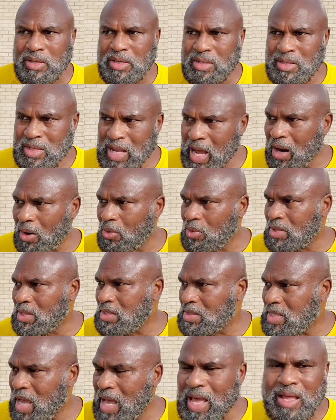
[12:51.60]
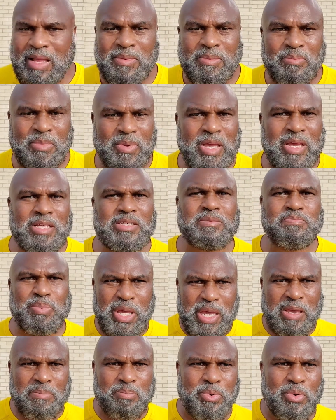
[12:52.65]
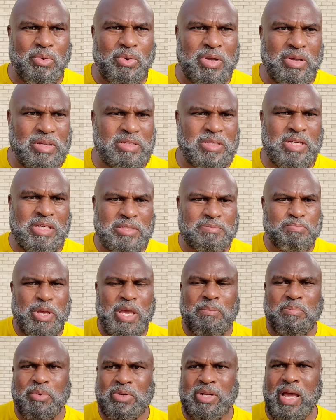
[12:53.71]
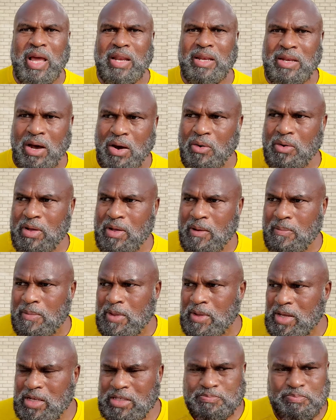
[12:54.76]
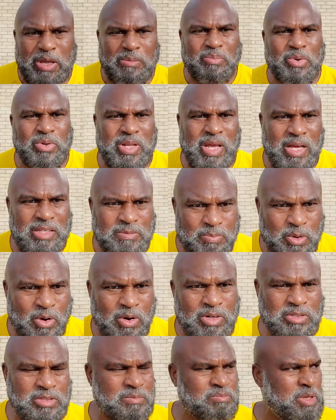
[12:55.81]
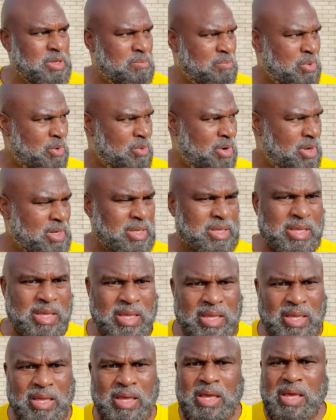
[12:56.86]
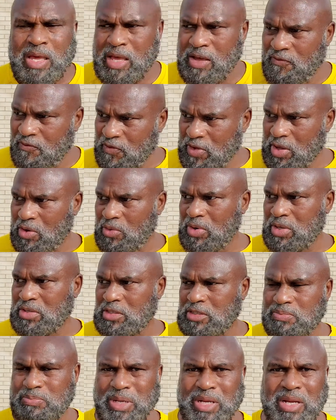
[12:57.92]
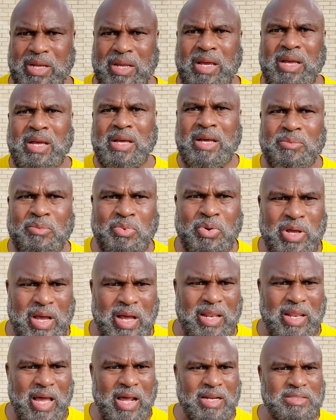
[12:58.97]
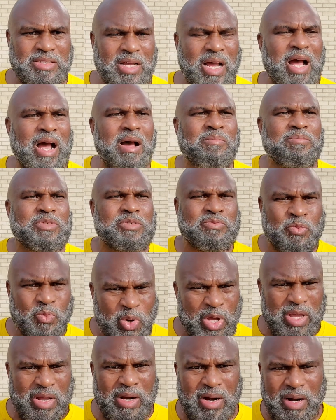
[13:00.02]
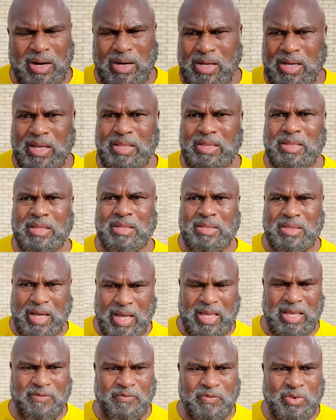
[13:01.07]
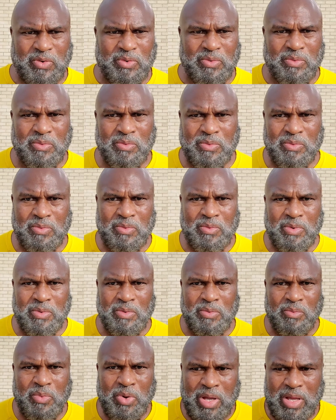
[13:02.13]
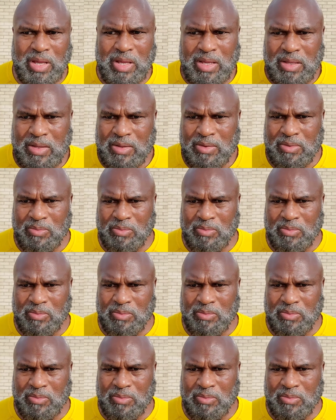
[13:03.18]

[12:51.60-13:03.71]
Not only that, his people, his people that know him, his people that's supposed to be born again and filled with the Spirit. We a lot of times we are unthankful. We